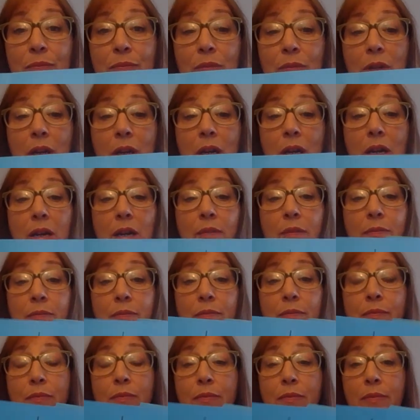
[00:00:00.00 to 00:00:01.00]
Okay,
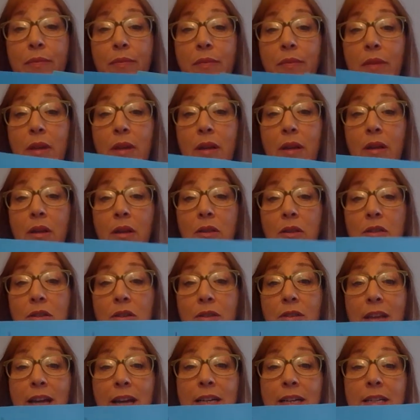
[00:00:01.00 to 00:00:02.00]
so
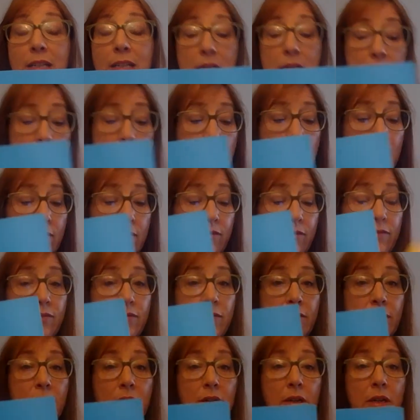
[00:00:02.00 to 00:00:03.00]
that is a half
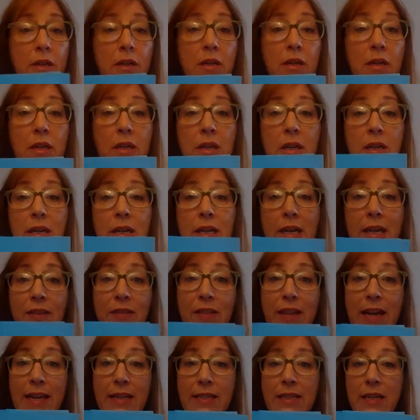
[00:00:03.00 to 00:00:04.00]
and
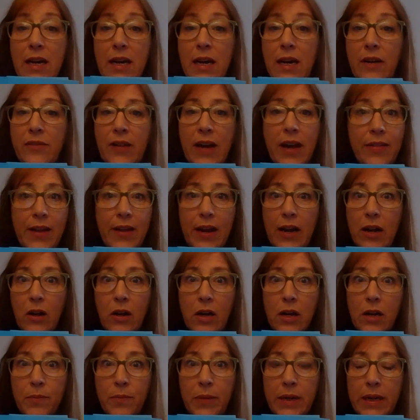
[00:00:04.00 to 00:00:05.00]
that is a half, and they
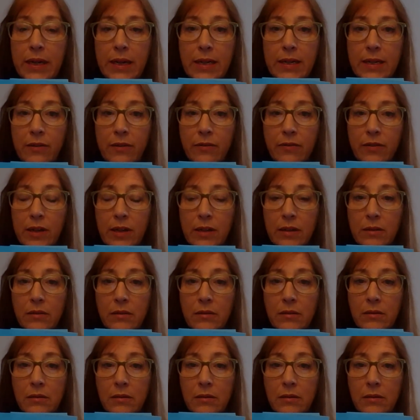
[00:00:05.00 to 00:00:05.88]
look completely different.